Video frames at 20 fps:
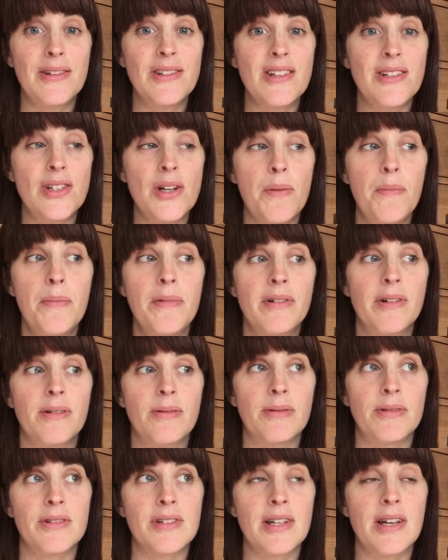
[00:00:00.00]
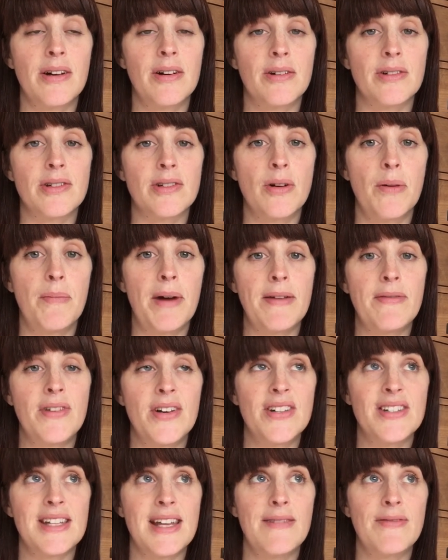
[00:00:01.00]
There's a jumper I want to cast on, my
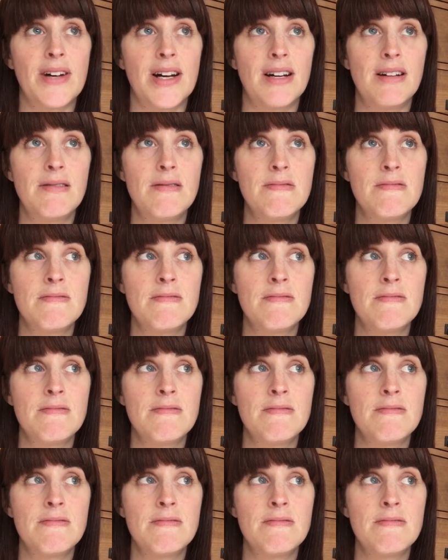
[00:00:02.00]
first ever.